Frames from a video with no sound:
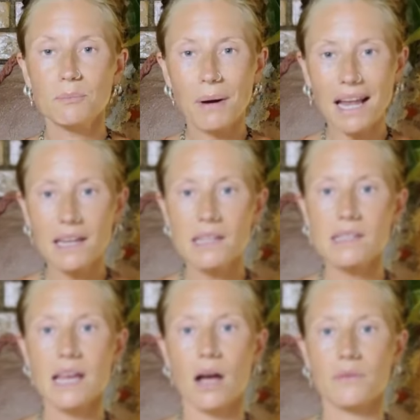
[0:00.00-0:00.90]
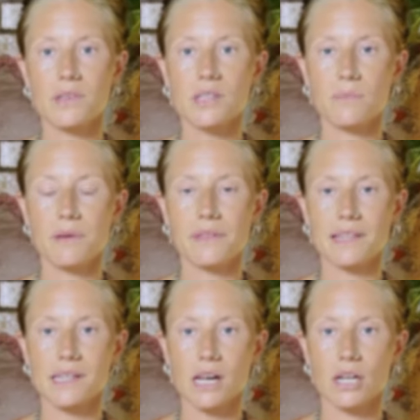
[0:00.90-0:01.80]
balance out the
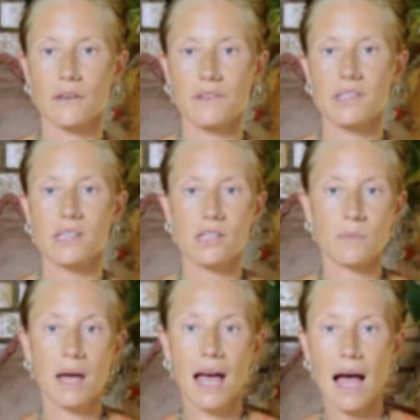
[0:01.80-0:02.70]
sympathetic nervous system